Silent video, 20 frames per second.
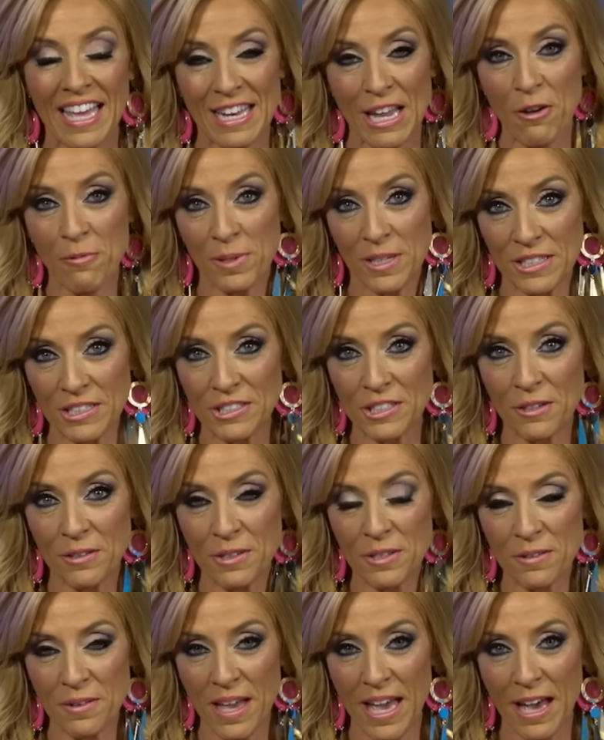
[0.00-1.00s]
I want to show
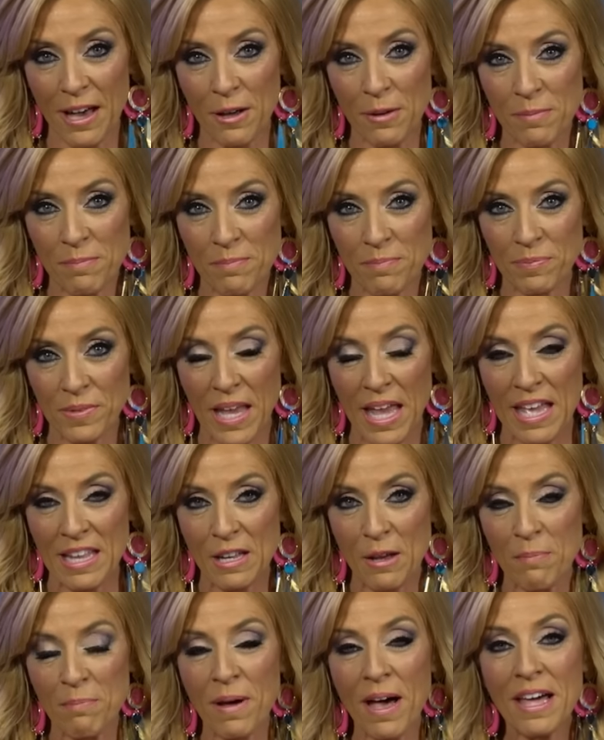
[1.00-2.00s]
you how.
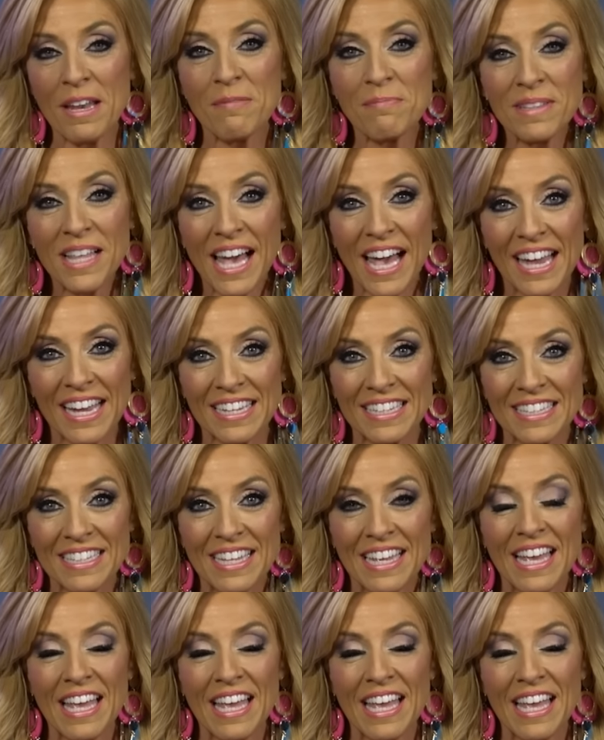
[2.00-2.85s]
Now, bottom line,